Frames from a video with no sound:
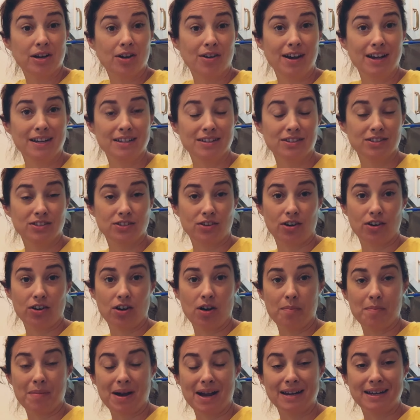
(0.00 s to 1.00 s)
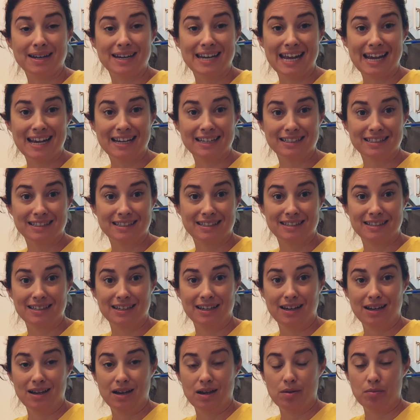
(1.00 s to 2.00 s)
go ahead and start on my next
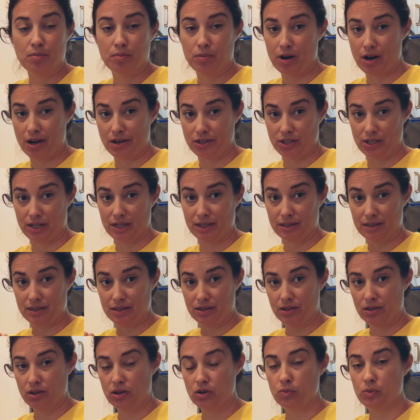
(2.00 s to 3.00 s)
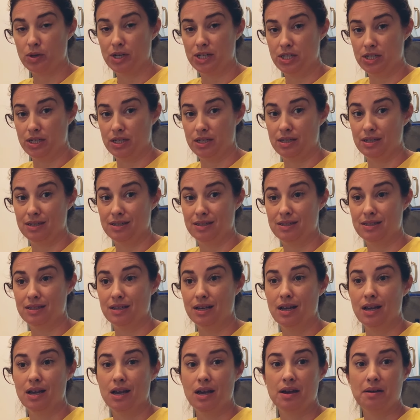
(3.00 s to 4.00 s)
project, which is
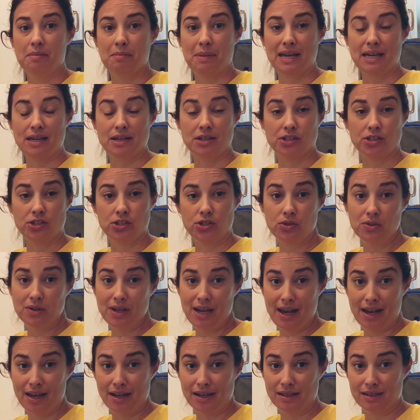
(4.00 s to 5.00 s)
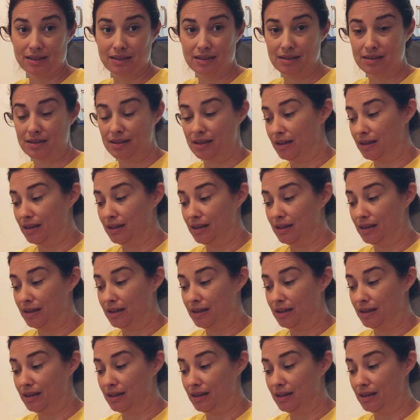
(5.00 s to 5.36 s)
making two cakes,